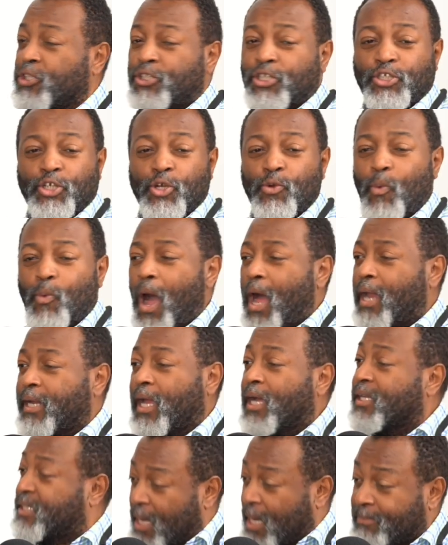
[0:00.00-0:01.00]
To do
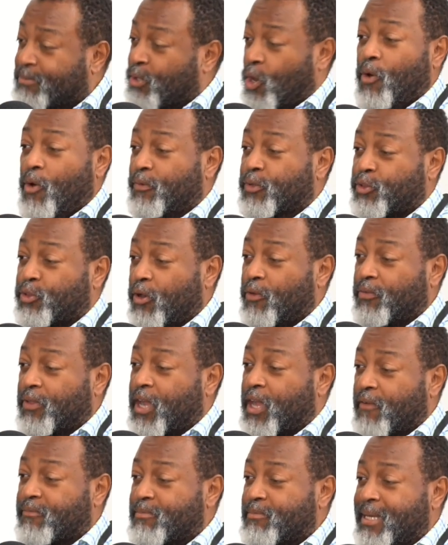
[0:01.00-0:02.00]
what? Attempt to overthrow
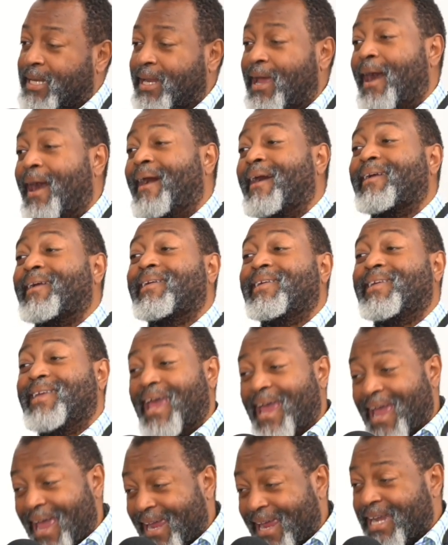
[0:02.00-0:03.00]
the government
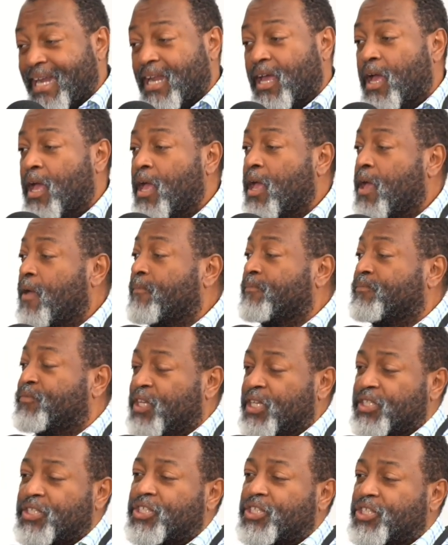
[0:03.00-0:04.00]
again?
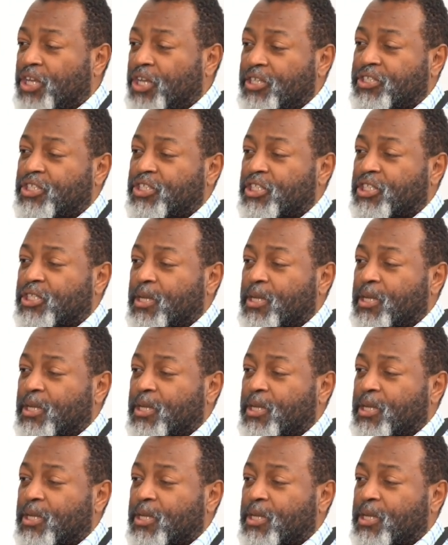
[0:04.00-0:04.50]
This I Justice